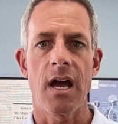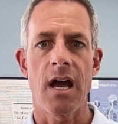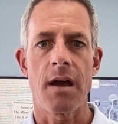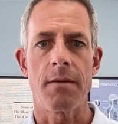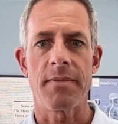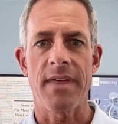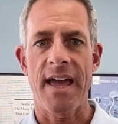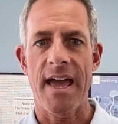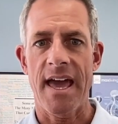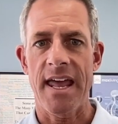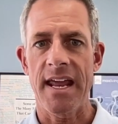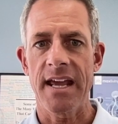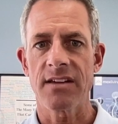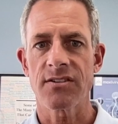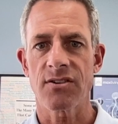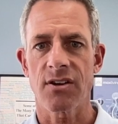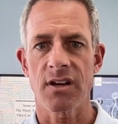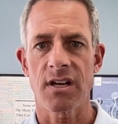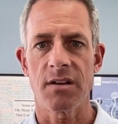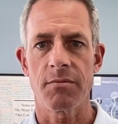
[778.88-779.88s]
Uh, the
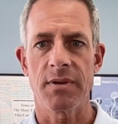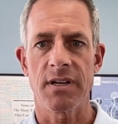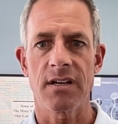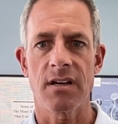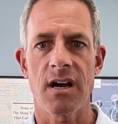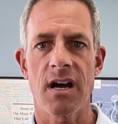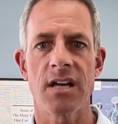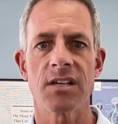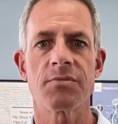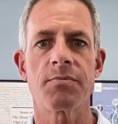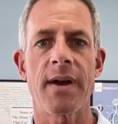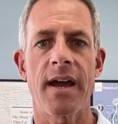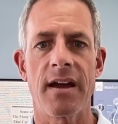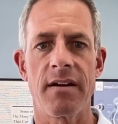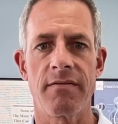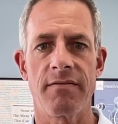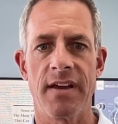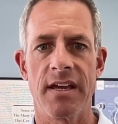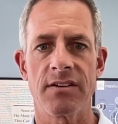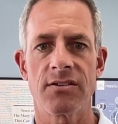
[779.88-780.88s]
headaches are going to be caused by
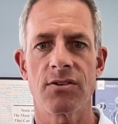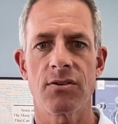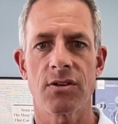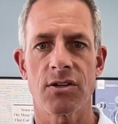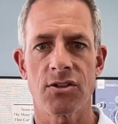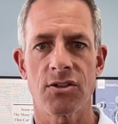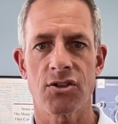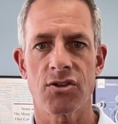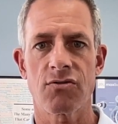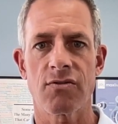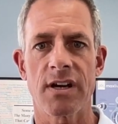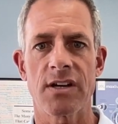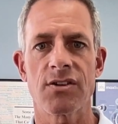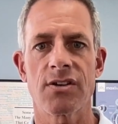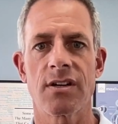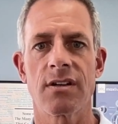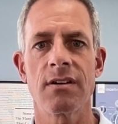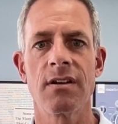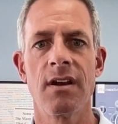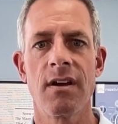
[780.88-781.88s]
a
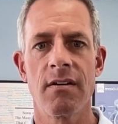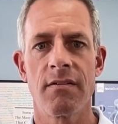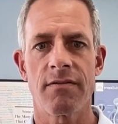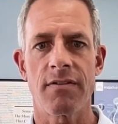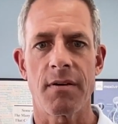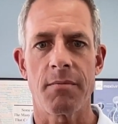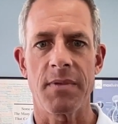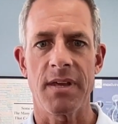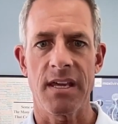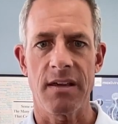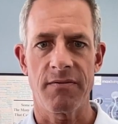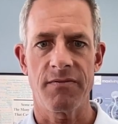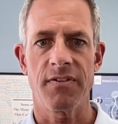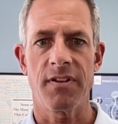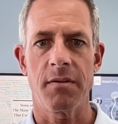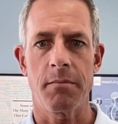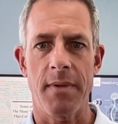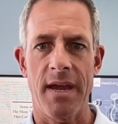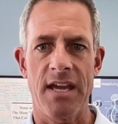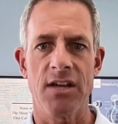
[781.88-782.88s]
vasoconstriction from the
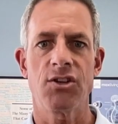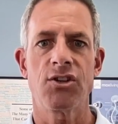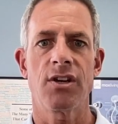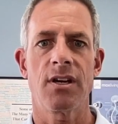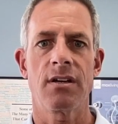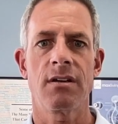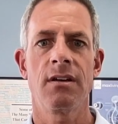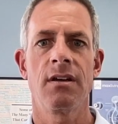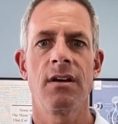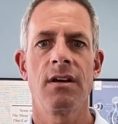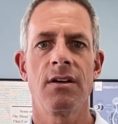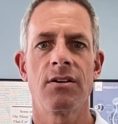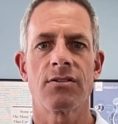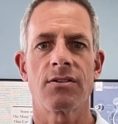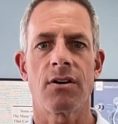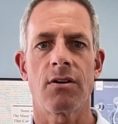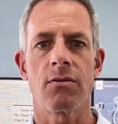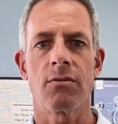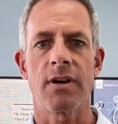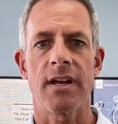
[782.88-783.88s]
inflammation.
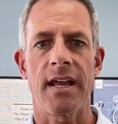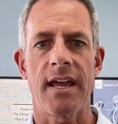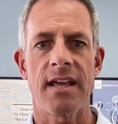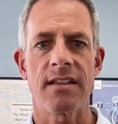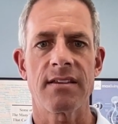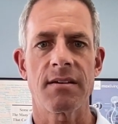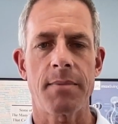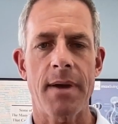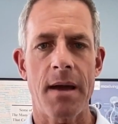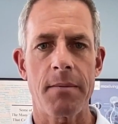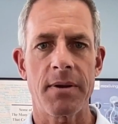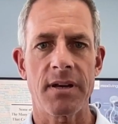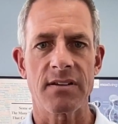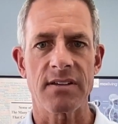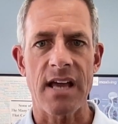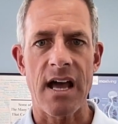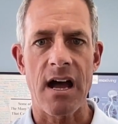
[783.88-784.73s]
So what ends up happening is